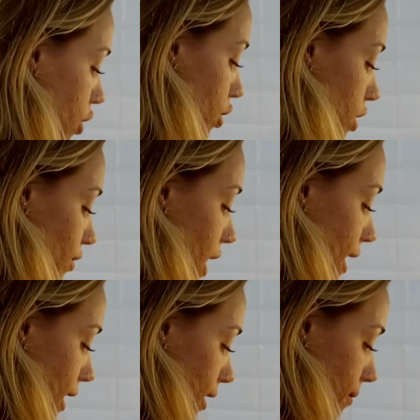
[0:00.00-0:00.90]
cook of
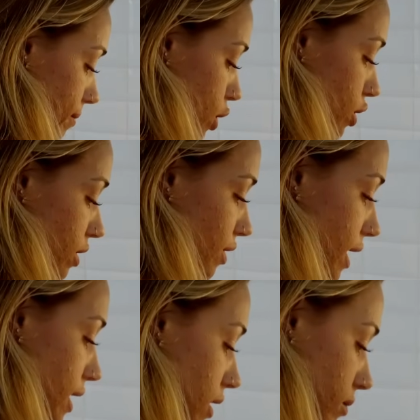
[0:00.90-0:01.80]
liking. Cook of
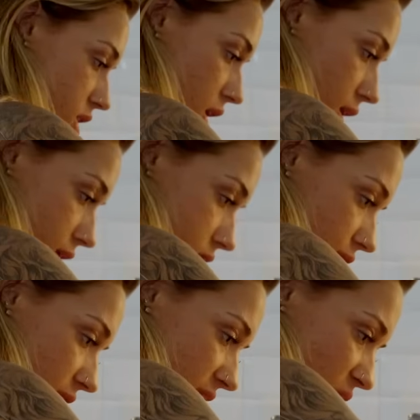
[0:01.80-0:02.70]
liking? Doneness of
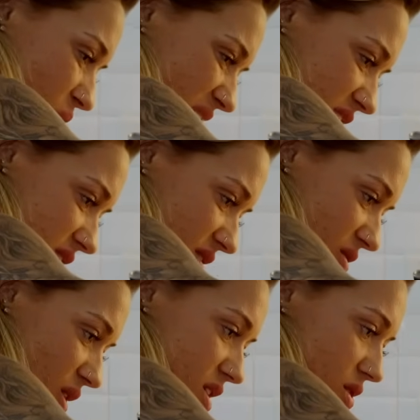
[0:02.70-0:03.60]
liking. What?
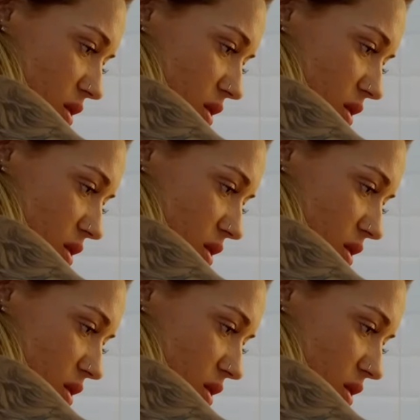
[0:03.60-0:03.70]
What is the